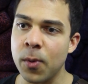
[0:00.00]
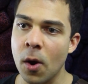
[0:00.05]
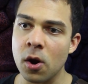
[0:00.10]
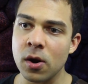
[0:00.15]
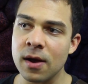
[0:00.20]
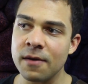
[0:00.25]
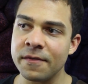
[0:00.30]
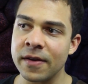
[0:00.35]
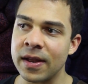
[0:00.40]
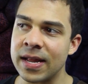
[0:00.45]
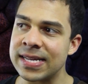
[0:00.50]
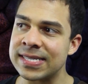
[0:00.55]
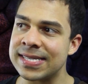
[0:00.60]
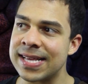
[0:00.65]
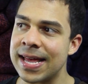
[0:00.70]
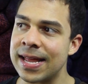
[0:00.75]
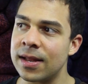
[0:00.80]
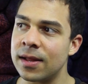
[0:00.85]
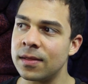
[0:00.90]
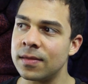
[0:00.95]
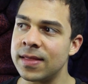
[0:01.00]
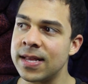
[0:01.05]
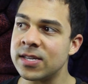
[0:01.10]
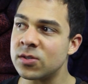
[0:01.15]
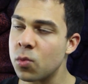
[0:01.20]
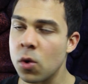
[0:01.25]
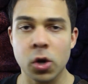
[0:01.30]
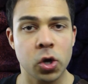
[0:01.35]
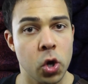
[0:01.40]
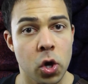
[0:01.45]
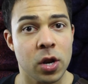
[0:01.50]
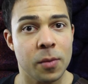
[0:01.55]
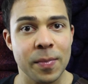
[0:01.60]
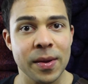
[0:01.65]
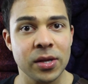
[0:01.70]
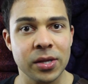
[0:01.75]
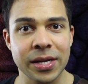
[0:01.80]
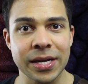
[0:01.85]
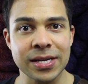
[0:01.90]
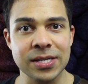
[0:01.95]
part of it is that these were good
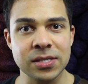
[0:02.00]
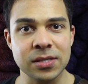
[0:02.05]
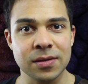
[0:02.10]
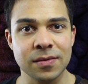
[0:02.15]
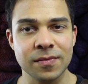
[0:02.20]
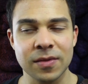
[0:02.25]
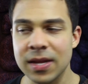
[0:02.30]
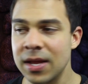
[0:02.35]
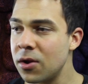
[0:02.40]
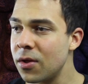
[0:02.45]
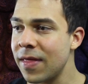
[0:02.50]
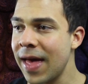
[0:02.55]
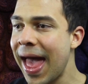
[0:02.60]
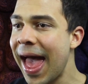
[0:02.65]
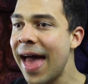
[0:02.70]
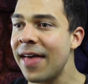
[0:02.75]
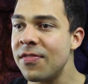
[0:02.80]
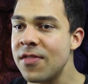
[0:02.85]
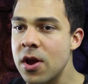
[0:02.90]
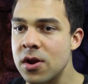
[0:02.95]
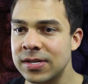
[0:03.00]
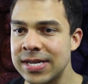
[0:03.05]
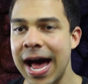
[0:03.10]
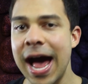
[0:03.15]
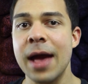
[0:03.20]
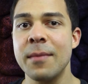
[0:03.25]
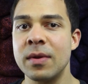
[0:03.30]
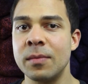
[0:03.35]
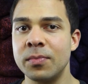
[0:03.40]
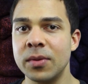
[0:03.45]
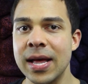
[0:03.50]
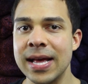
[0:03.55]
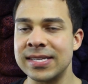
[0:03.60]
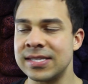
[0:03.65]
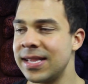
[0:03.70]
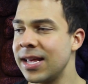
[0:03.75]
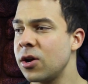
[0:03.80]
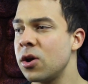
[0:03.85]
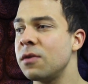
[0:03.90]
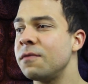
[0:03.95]
abilities. You know, they had their time and place,
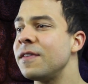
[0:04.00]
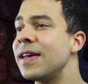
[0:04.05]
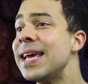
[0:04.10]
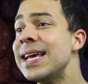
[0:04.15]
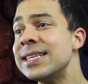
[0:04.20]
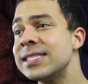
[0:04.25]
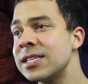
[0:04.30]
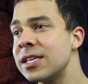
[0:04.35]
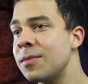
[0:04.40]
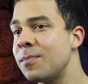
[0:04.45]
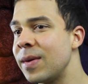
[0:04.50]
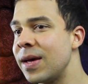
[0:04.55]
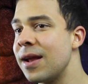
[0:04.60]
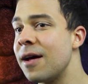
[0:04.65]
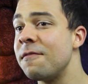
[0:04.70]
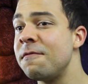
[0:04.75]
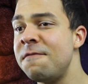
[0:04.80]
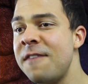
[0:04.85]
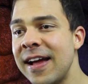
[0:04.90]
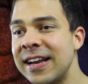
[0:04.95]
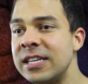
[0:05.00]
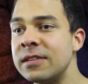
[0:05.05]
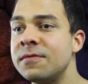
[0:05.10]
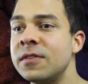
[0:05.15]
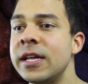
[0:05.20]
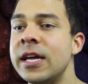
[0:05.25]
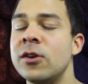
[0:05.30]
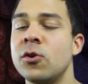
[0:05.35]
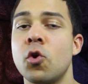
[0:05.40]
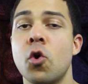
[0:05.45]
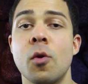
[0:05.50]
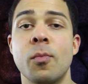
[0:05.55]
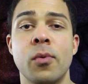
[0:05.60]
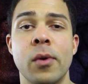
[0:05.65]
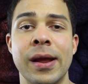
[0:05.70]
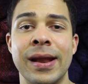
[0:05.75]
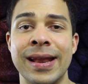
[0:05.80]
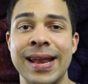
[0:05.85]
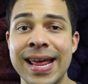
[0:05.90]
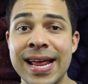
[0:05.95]
and they could have easily been effectively
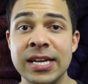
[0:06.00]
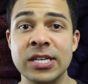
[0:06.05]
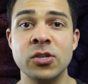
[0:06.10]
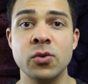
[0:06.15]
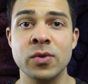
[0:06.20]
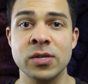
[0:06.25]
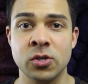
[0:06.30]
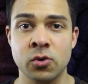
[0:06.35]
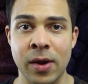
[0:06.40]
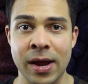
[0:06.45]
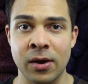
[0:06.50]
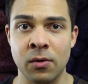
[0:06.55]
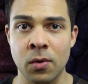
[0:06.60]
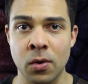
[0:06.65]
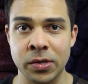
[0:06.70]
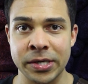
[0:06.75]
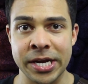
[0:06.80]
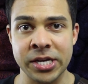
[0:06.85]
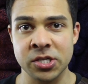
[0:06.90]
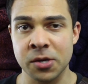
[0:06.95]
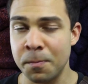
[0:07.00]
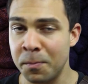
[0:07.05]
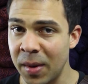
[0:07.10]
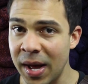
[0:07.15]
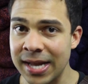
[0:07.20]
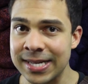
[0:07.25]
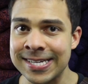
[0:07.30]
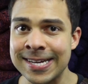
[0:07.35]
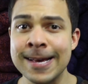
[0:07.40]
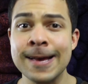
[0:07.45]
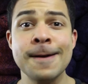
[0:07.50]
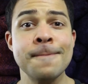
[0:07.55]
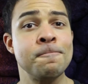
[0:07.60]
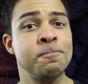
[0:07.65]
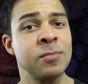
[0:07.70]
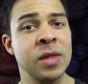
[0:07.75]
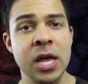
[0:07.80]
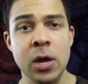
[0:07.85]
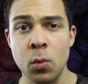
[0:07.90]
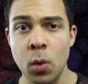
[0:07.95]
incorporated into his greater rotation. But
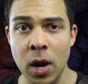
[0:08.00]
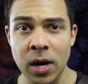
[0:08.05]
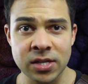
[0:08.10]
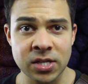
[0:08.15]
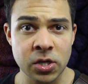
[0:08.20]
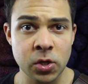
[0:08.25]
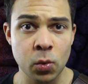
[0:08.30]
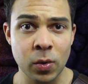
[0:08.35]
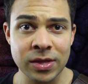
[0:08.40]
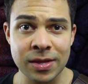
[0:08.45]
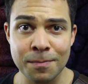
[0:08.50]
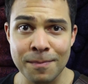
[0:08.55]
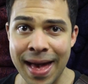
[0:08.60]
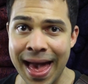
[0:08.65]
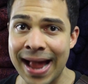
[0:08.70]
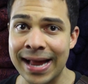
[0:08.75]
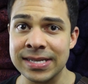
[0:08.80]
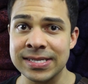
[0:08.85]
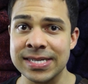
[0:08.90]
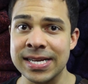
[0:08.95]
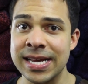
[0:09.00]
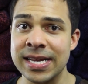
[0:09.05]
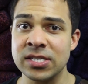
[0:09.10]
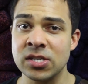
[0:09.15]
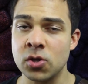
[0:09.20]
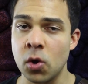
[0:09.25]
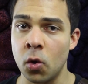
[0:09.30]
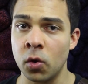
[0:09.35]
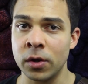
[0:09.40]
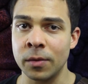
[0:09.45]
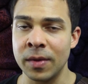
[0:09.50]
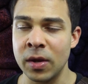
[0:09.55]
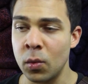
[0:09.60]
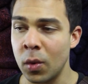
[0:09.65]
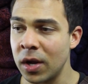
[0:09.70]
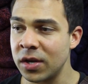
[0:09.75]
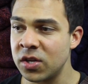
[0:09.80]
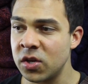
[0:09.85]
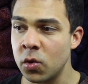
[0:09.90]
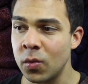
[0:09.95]
he wanted to do what the magazines told him, he
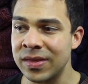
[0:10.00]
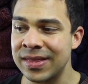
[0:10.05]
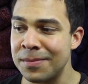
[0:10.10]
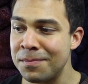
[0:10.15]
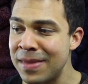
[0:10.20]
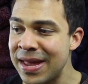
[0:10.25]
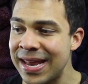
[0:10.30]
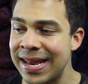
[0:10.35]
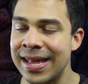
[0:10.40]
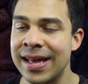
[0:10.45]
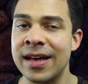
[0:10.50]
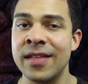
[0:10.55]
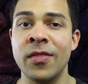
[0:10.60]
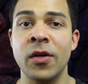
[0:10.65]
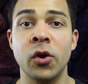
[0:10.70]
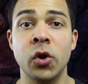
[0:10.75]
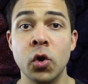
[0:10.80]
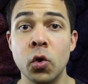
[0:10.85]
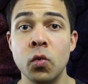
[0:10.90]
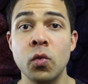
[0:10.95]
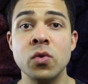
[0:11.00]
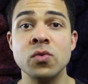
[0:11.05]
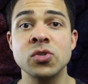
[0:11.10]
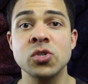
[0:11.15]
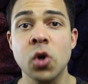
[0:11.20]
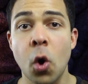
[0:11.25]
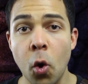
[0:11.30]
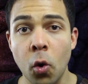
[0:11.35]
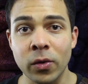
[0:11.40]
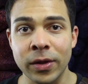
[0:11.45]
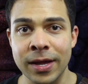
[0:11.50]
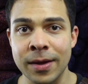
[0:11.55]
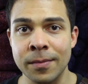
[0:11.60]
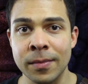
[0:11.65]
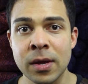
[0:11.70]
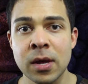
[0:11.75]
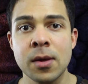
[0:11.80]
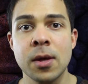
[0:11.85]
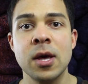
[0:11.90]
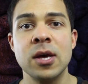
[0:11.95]
wanted to do what the media and the gurus told
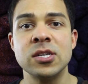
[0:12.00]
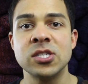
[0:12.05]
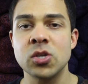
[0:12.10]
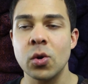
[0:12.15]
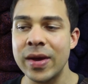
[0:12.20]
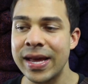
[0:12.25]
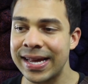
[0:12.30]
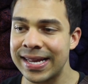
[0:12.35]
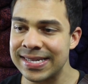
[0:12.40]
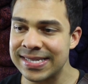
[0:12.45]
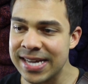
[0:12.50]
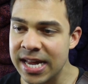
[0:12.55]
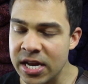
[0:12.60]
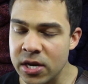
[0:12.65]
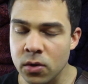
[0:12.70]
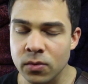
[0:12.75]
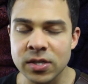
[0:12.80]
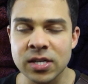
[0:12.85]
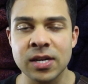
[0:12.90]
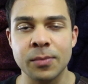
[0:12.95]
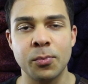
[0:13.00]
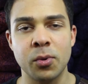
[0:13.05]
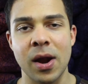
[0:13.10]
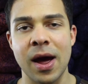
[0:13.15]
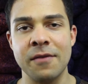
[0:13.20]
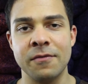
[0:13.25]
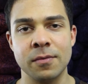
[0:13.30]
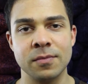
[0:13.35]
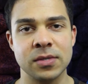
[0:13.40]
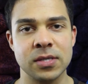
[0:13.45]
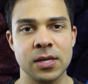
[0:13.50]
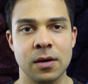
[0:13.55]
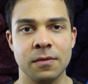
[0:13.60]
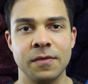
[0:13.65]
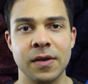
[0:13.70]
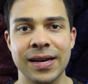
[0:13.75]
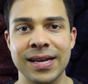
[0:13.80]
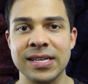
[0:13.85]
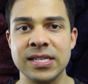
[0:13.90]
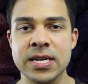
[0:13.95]
him, so he continued to deprive himself,
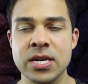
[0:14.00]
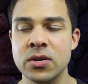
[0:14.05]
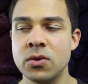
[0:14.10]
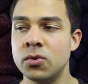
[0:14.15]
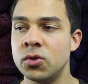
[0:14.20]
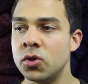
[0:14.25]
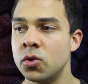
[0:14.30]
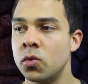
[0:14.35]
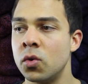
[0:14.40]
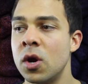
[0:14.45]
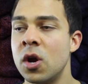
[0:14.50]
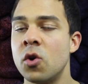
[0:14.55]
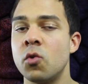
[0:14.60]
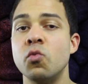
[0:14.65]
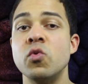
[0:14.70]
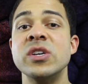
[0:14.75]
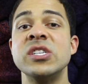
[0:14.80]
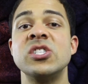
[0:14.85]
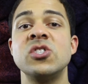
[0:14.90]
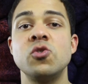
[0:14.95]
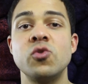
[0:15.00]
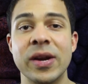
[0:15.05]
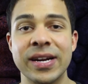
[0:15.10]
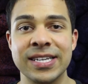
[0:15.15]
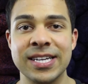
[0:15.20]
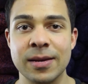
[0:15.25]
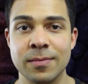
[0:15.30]
he continued to restrict